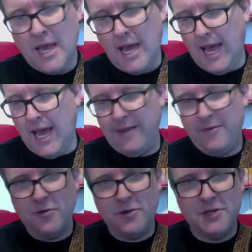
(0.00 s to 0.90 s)
And of
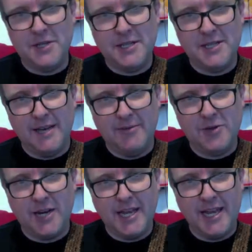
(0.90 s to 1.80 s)
course you can see I'm
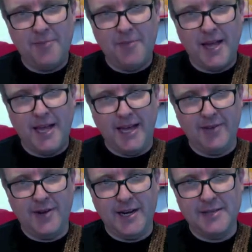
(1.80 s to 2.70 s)
trying to keep my hand
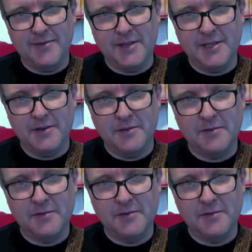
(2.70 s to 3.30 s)
relatively still.